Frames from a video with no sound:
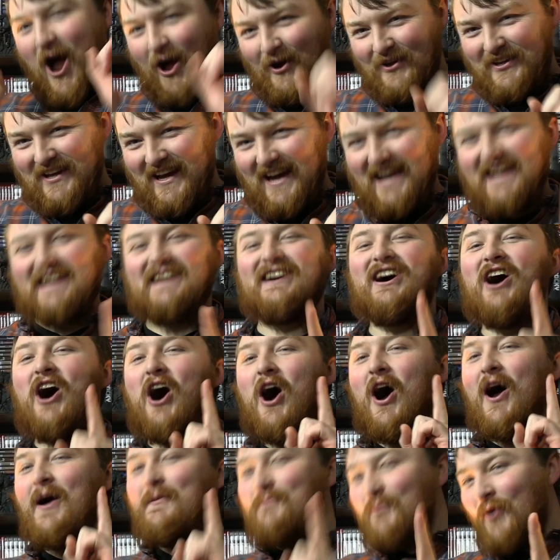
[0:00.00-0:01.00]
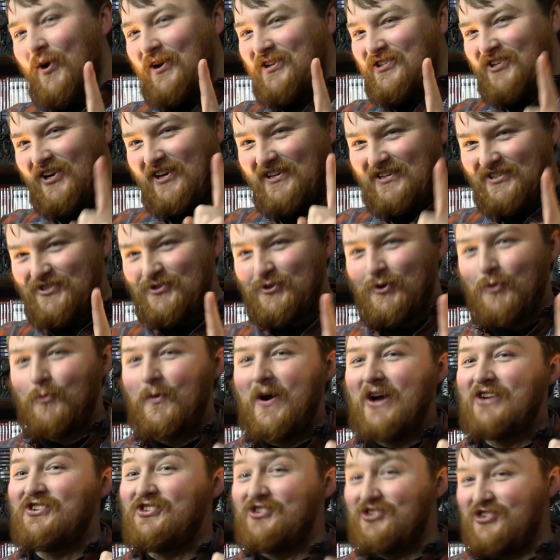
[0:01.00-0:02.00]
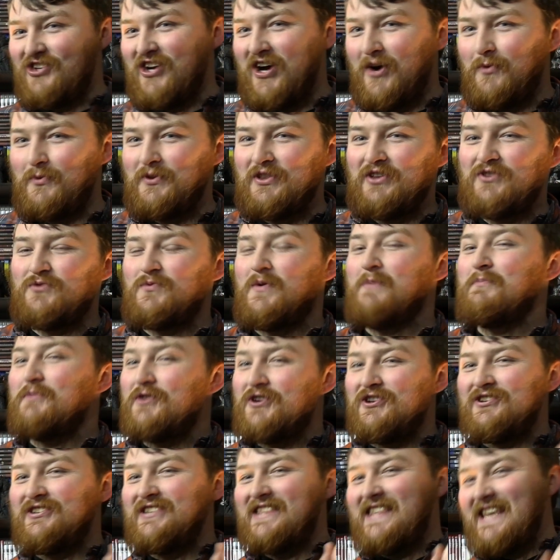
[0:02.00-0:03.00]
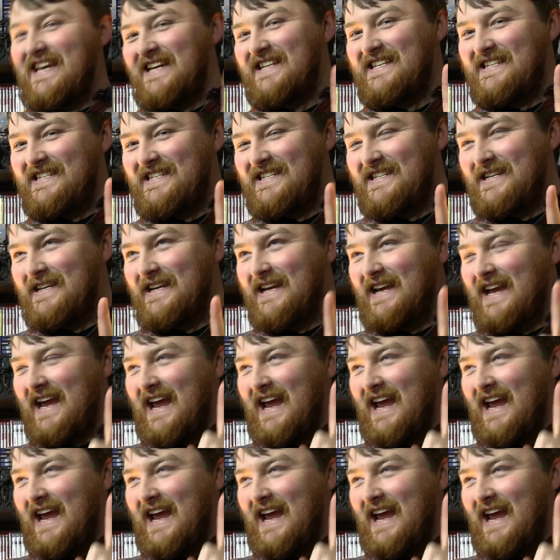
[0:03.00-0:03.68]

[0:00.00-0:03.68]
Okay, I'm not entirely sure where to start with this one, because this,